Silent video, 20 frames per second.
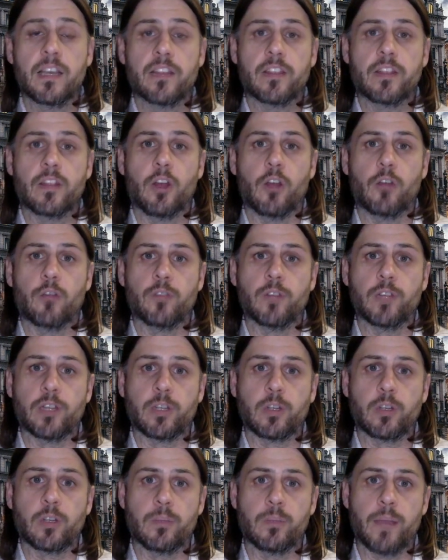that hopefully
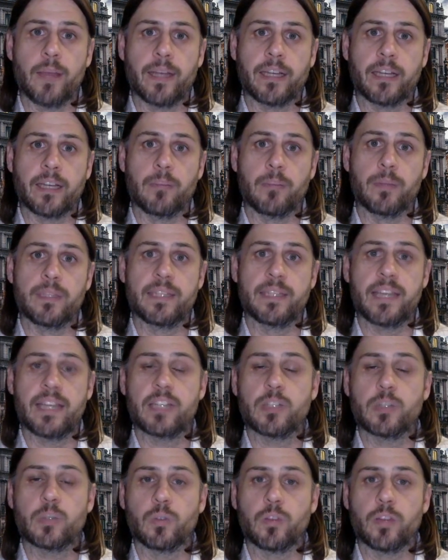could make it a
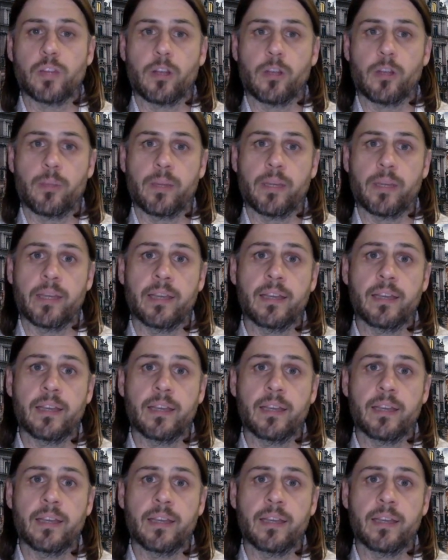potential therapy